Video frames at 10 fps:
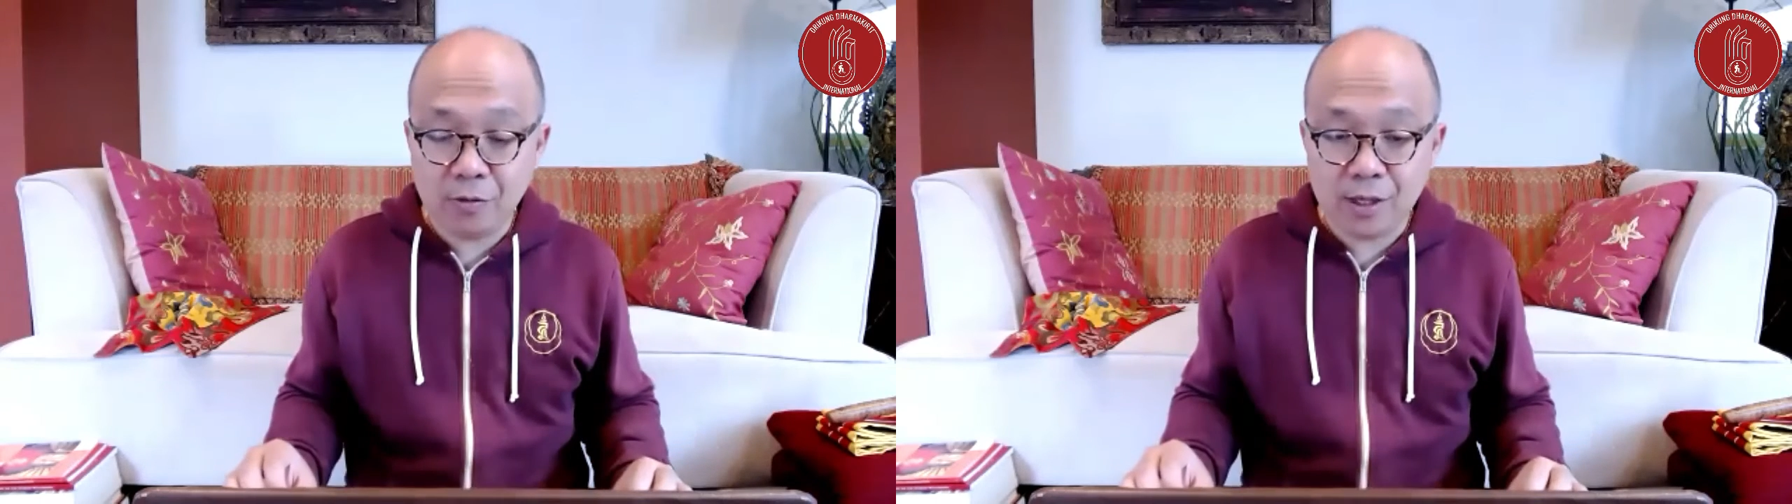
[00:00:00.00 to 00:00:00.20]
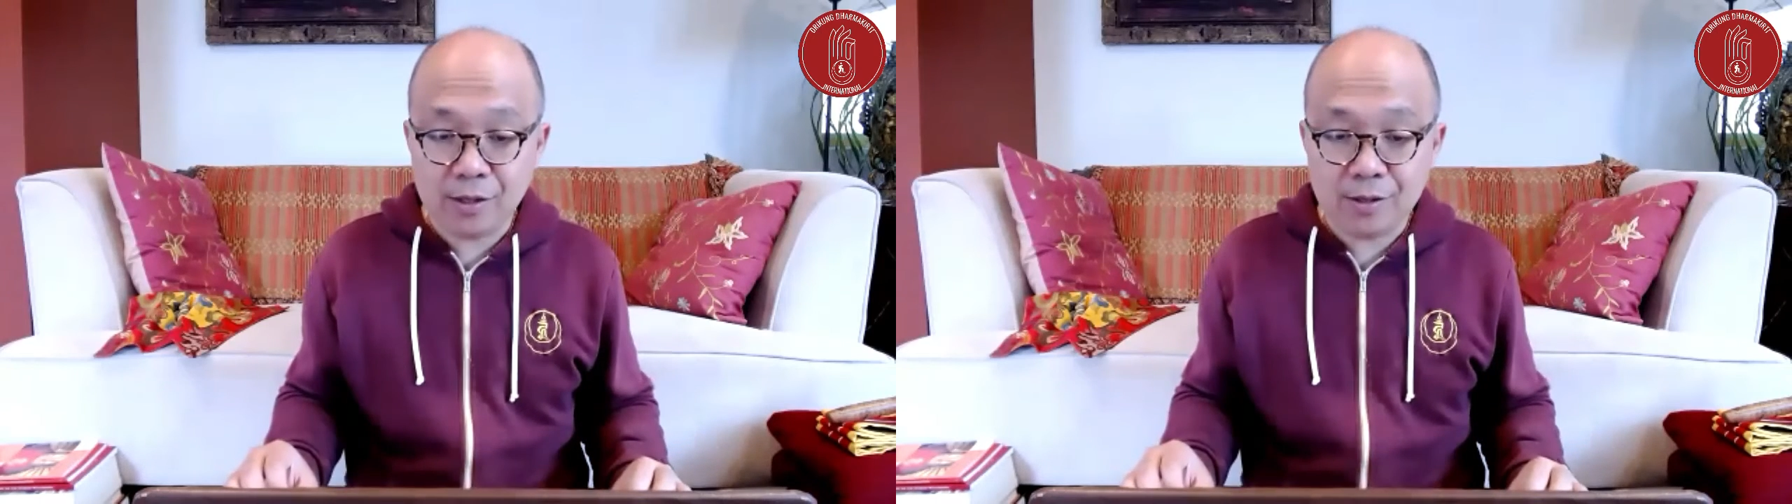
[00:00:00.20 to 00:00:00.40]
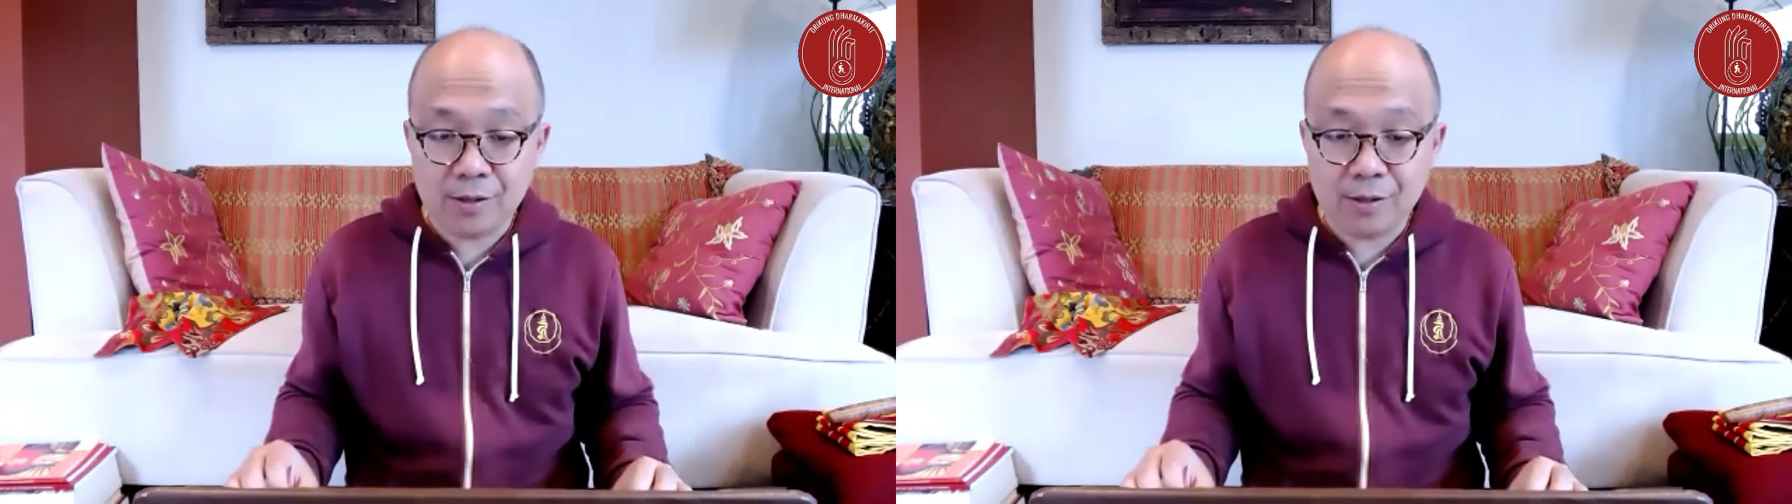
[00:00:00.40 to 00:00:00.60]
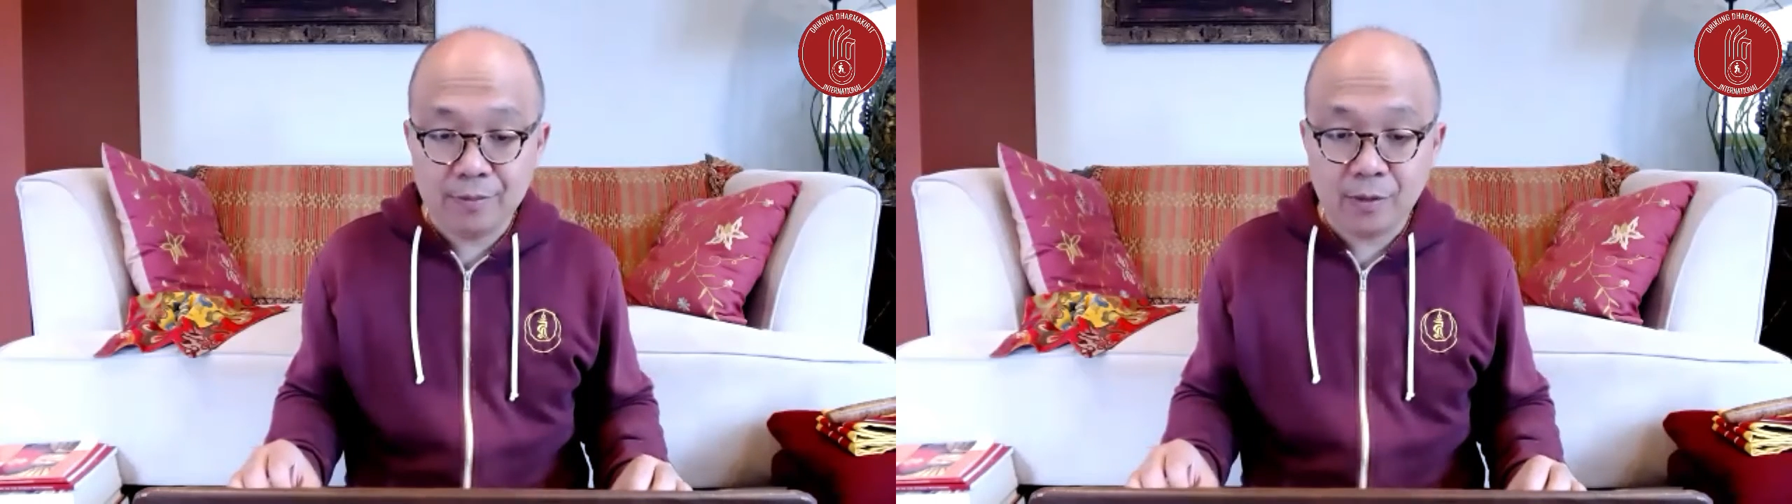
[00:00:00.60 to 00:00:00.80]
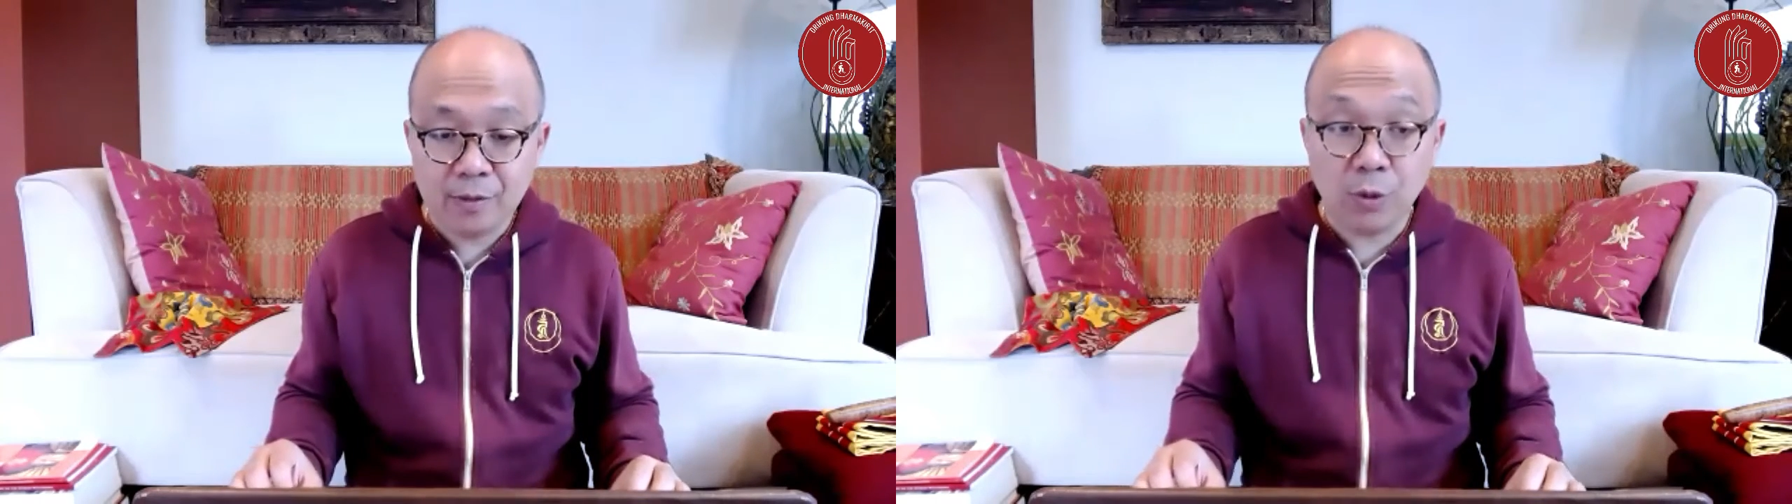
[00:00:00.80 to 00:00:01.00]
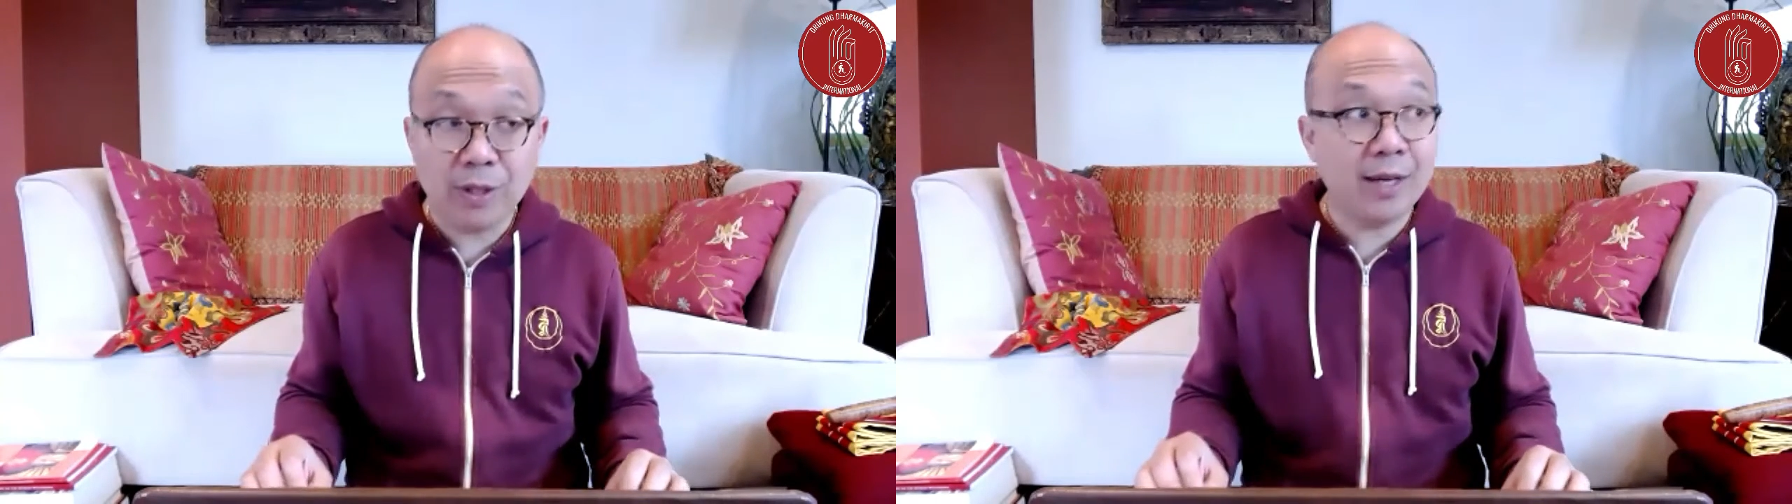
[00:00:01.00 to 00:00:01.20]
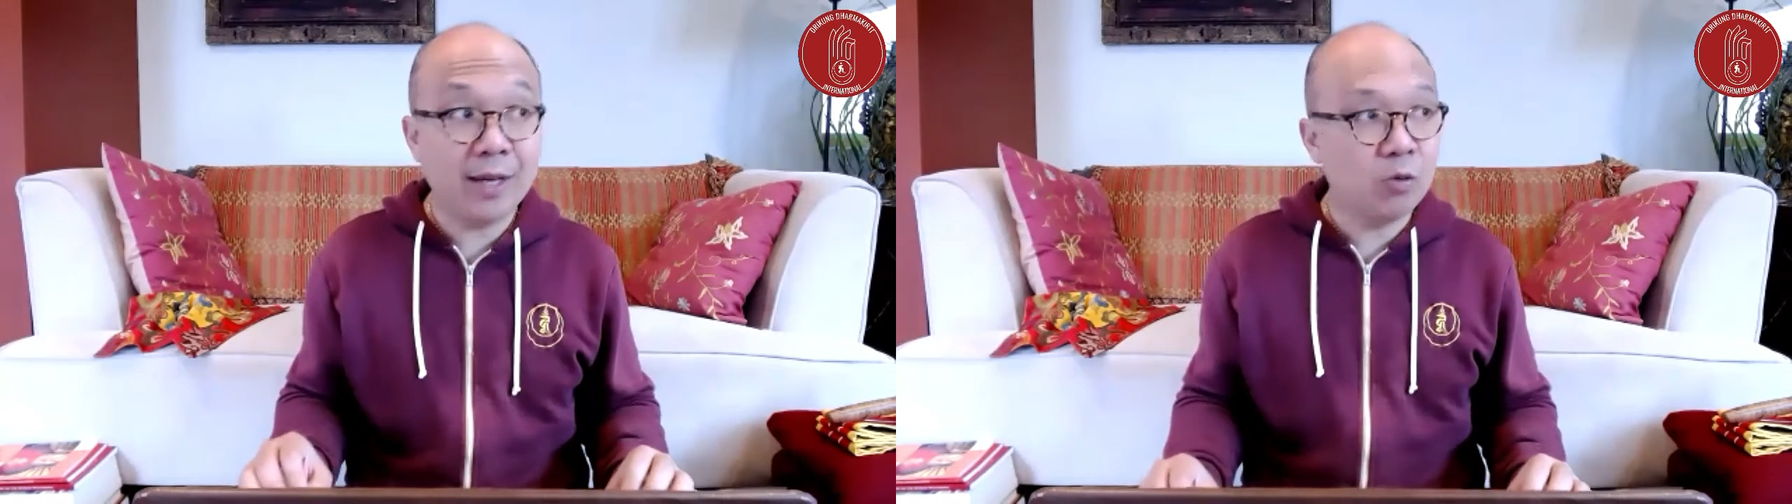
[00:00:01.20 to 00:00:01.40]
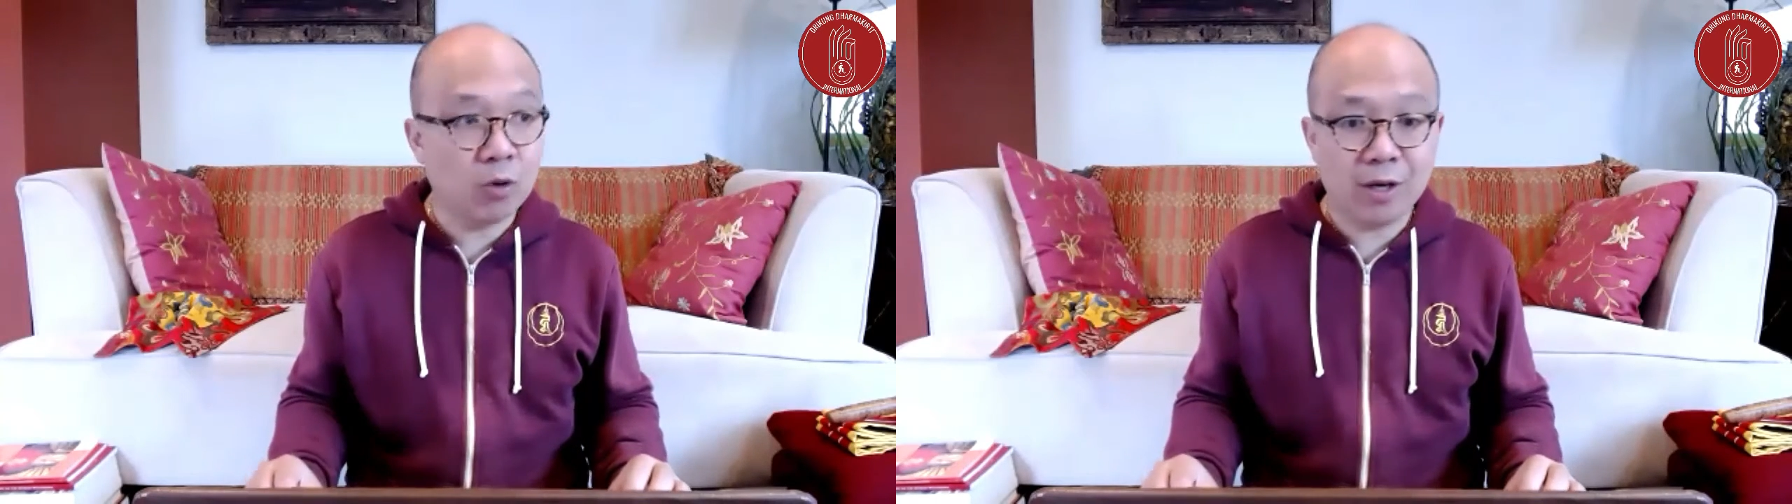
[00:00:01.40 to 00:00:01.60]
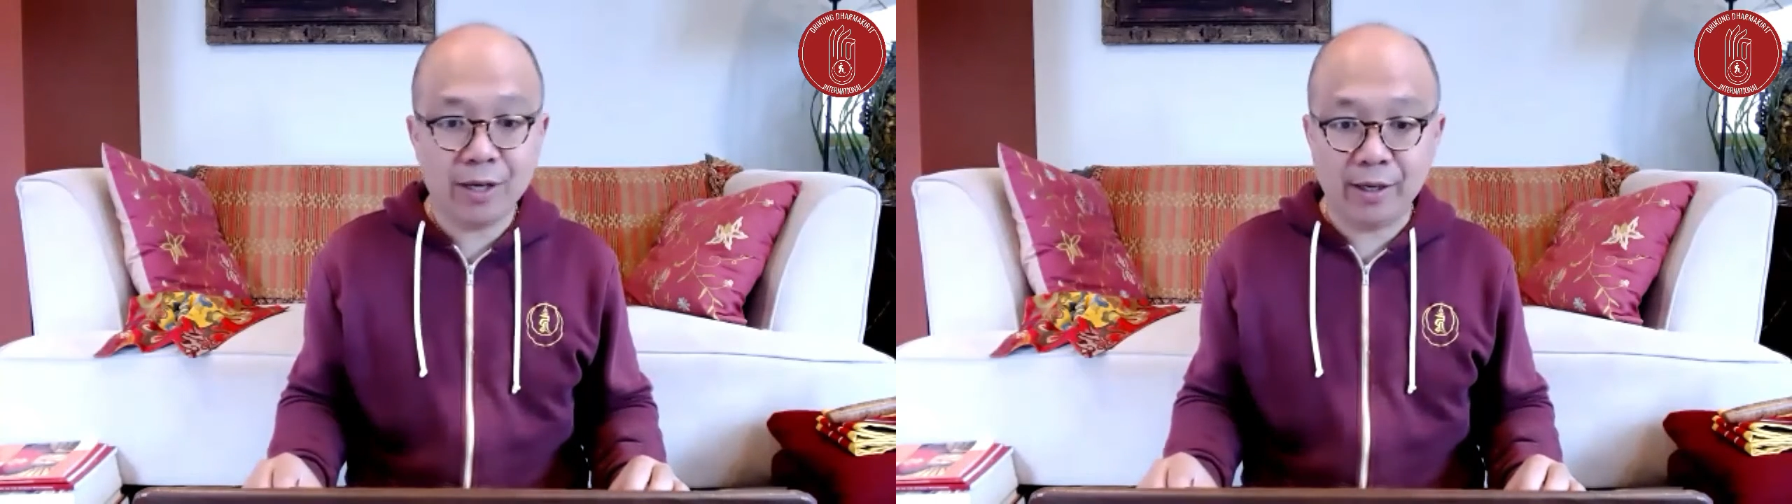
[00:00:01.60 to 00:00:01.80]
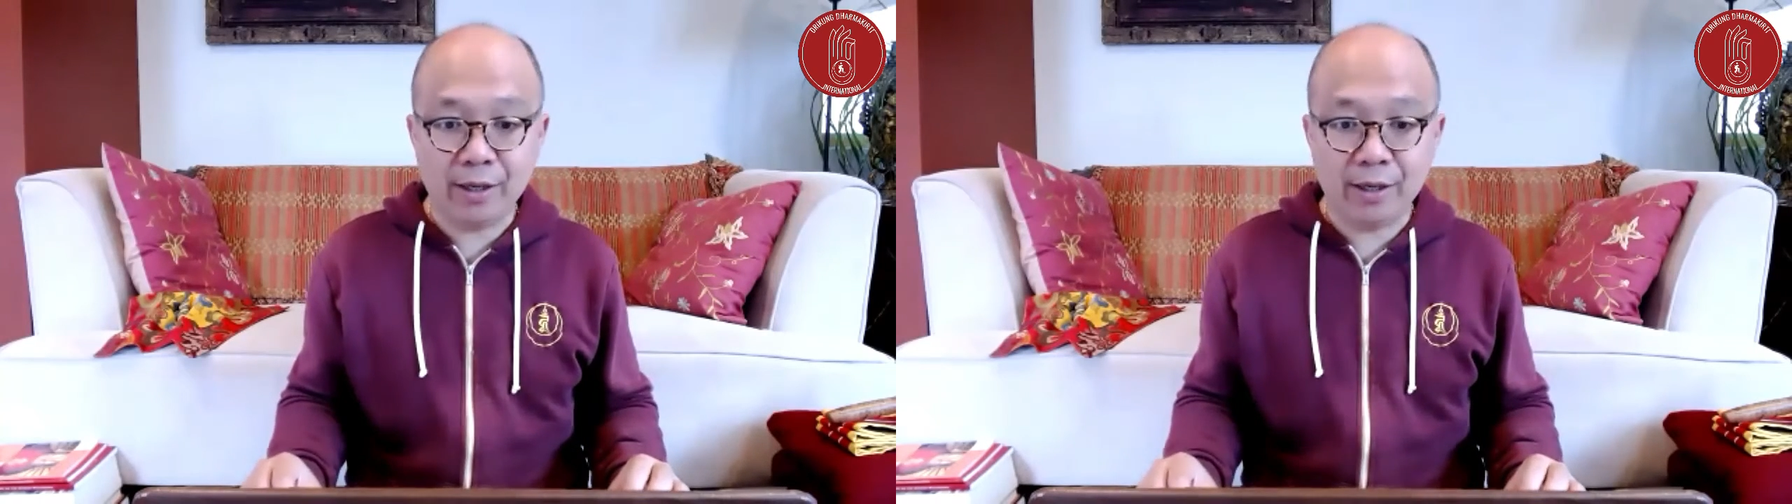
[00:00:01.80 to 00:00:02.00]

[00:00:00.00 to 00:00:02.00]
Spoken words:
ones, we think it's working.